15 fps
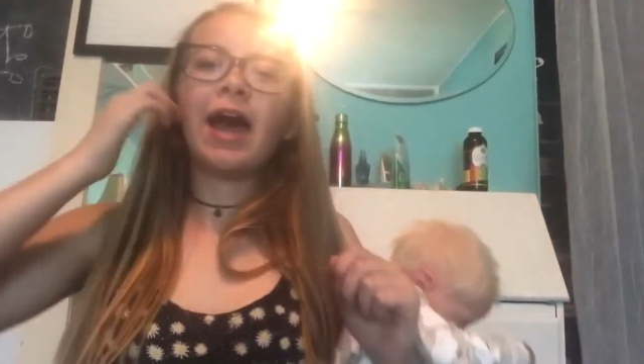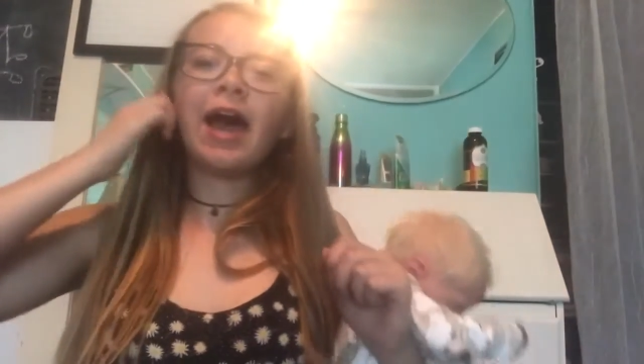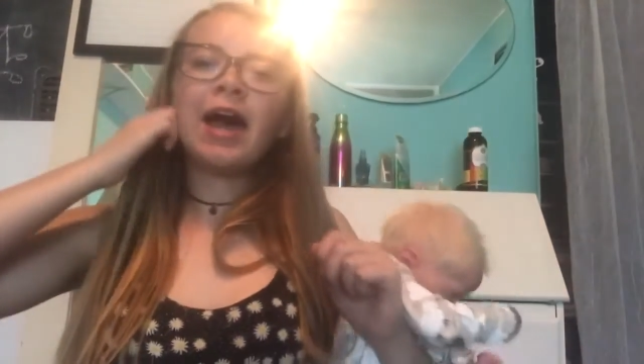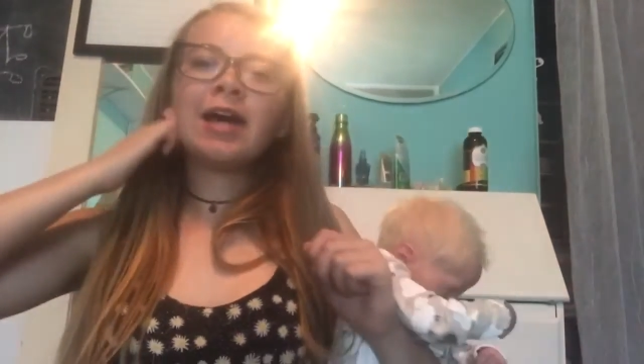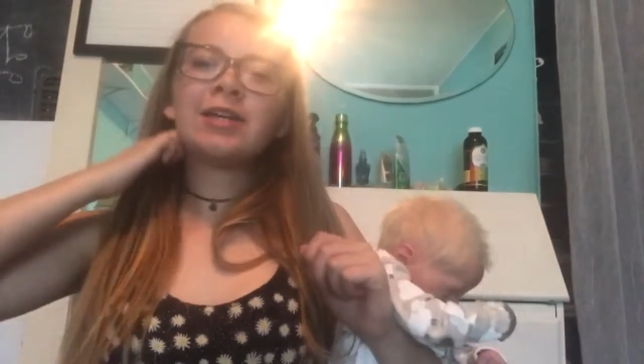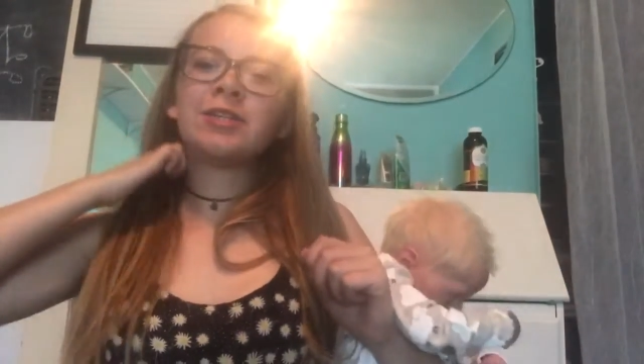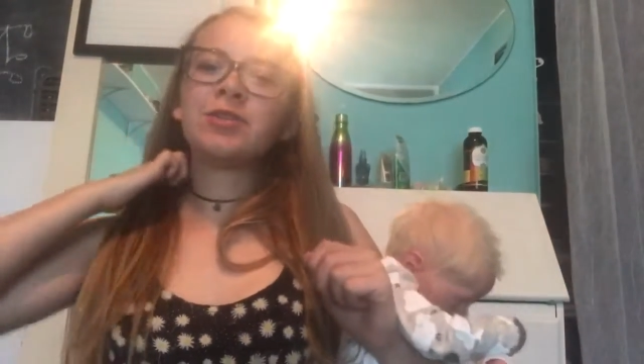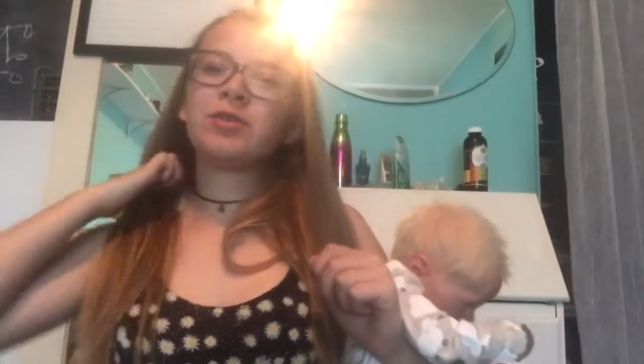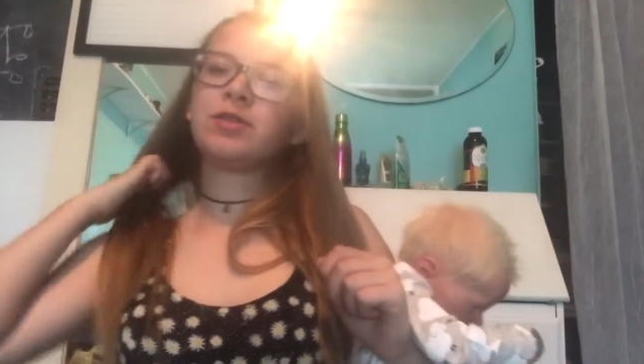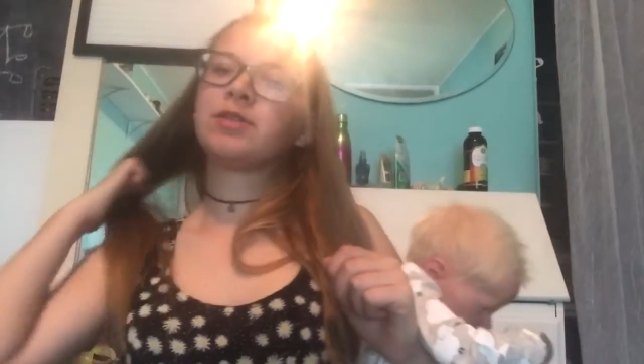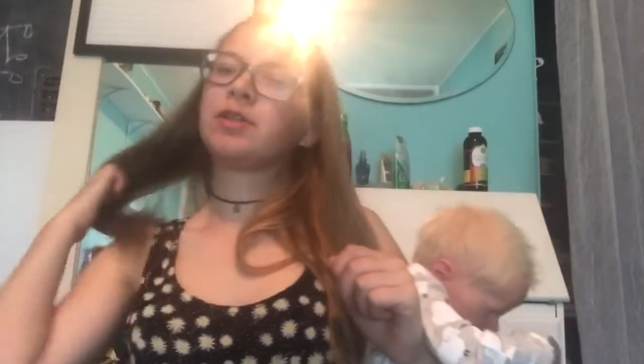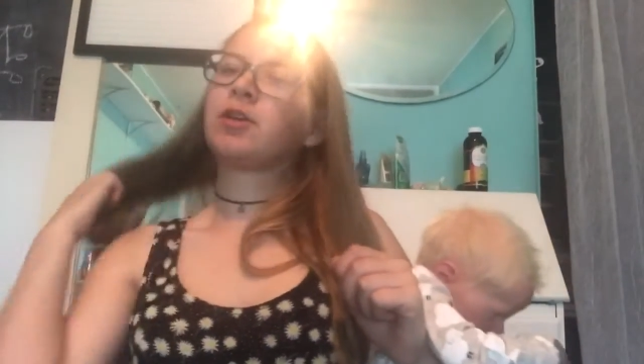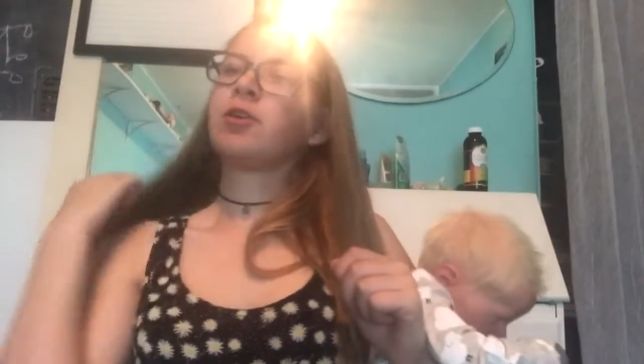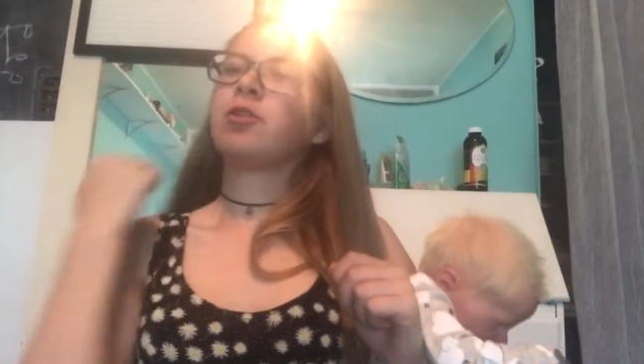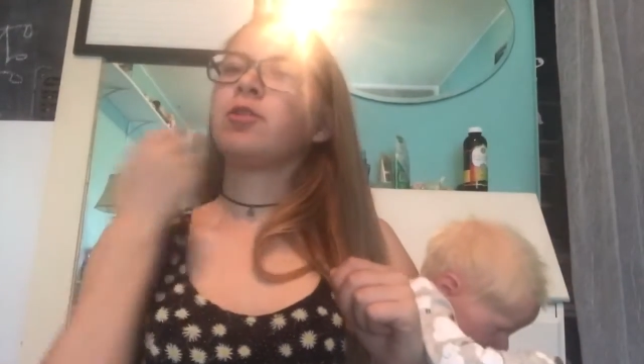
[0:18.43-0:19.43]
As you can
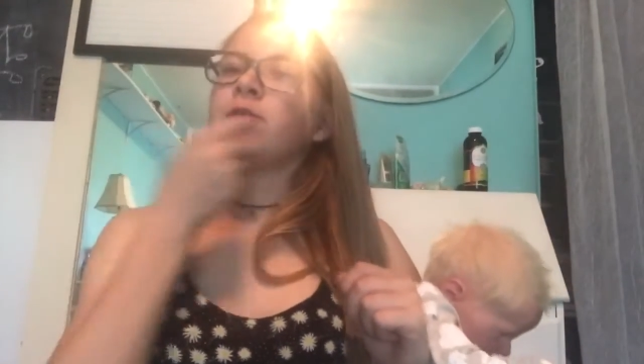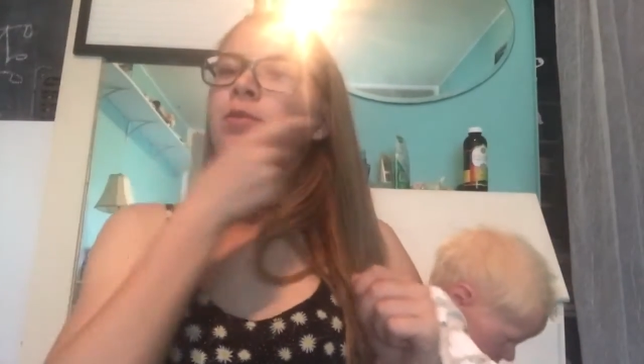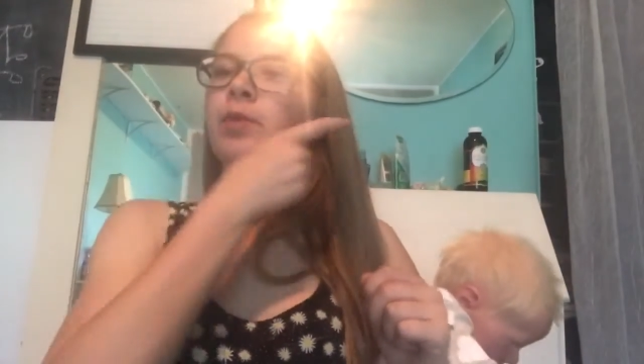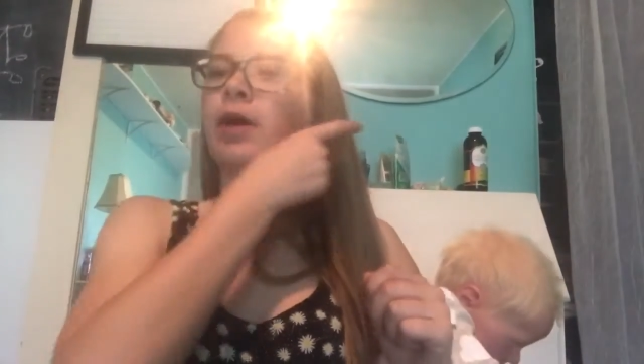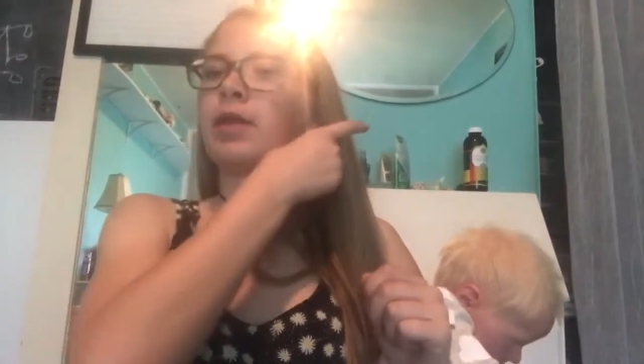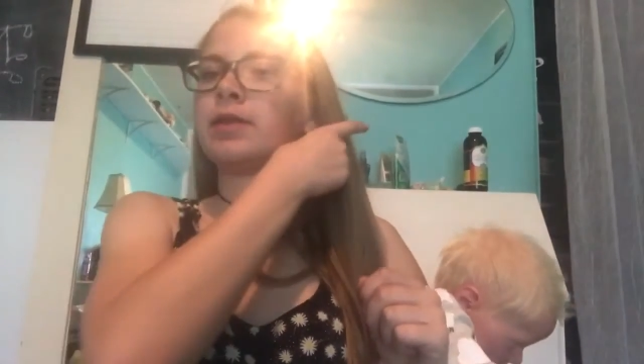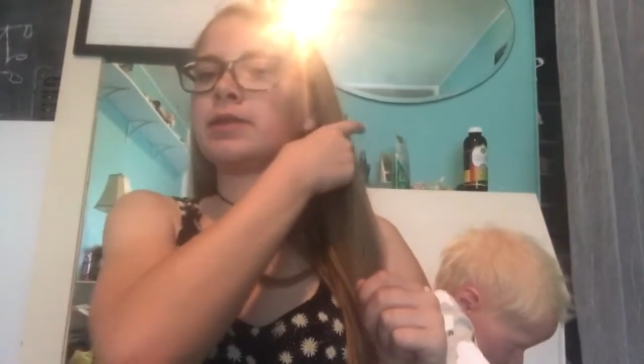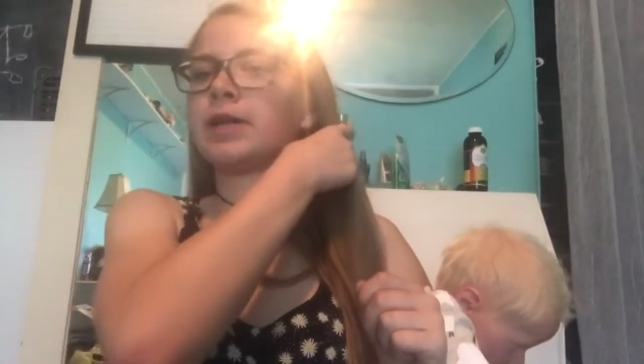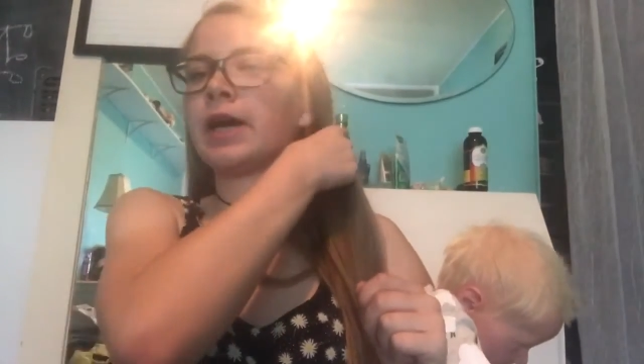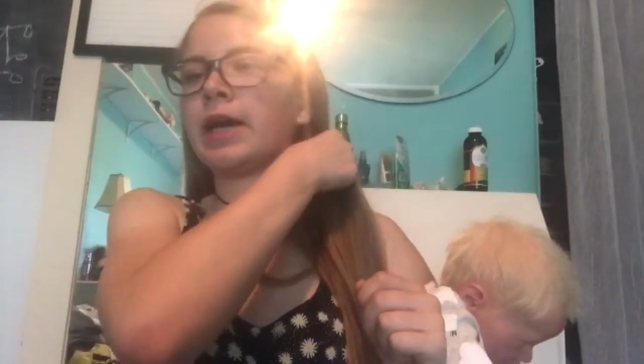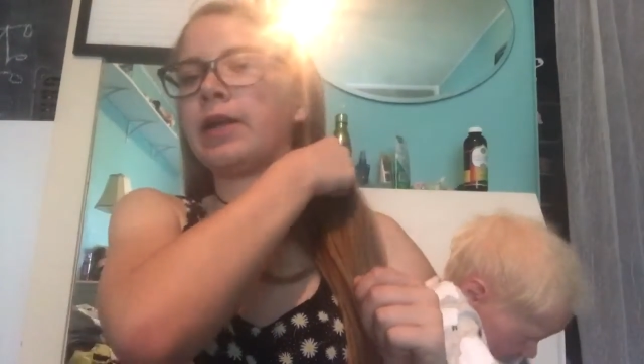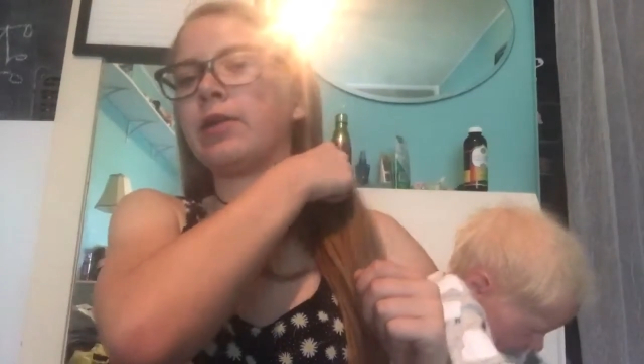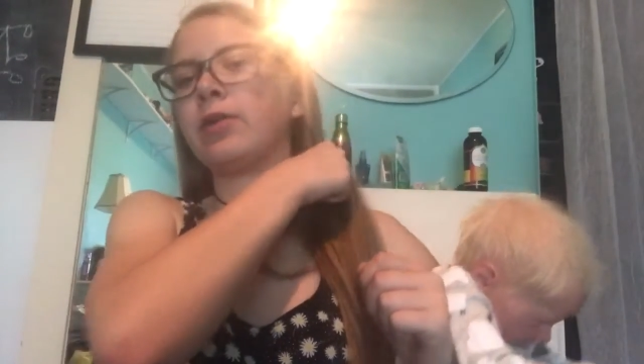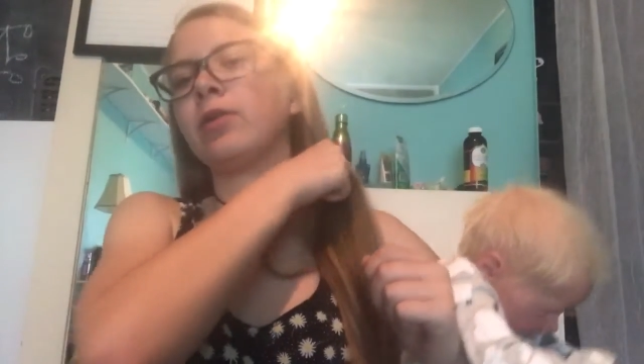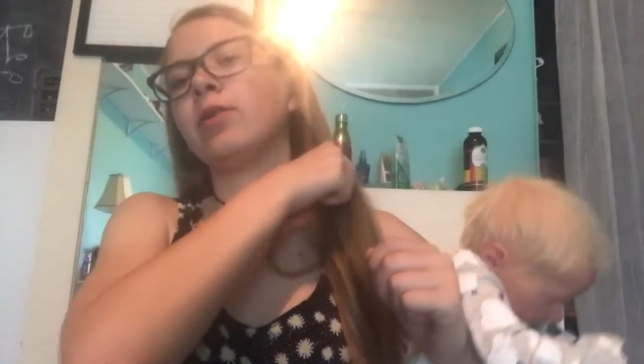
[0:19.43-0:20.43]
tell by the
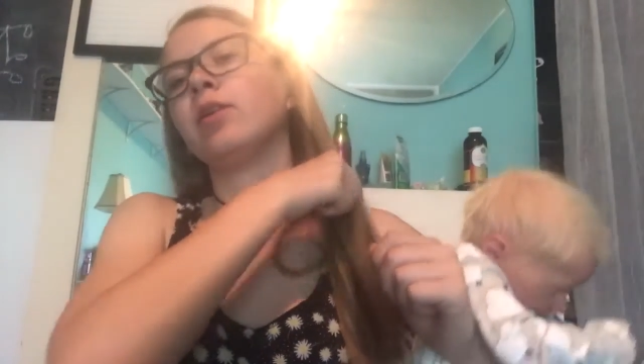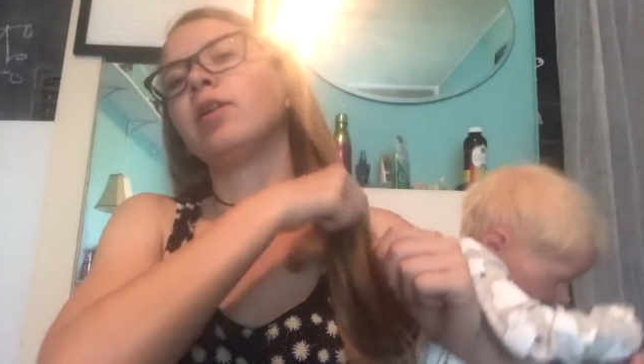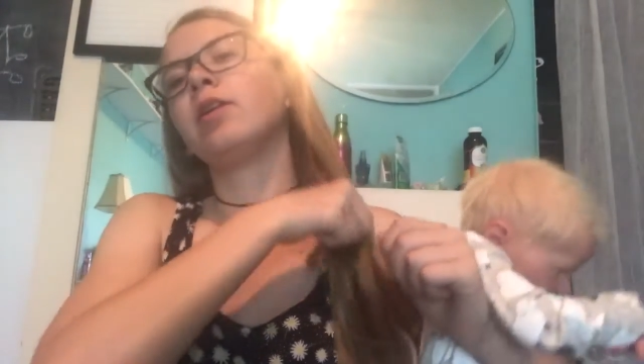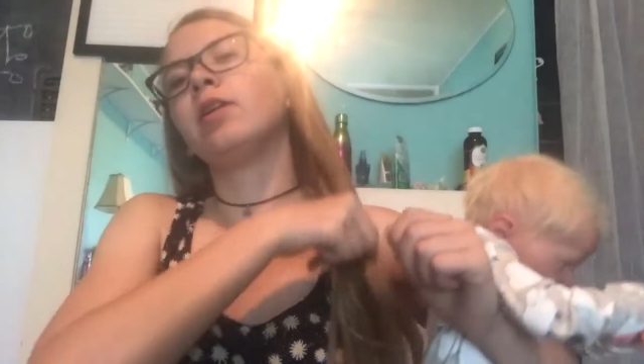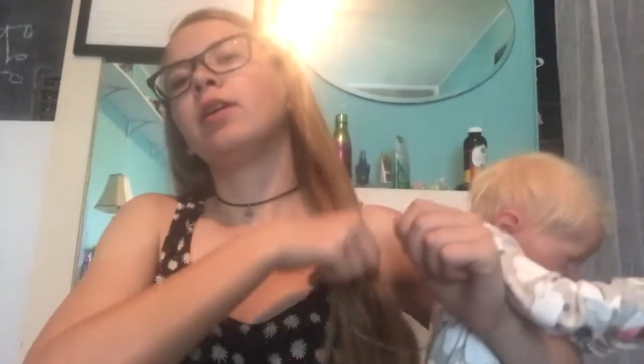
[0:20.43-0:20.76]
title,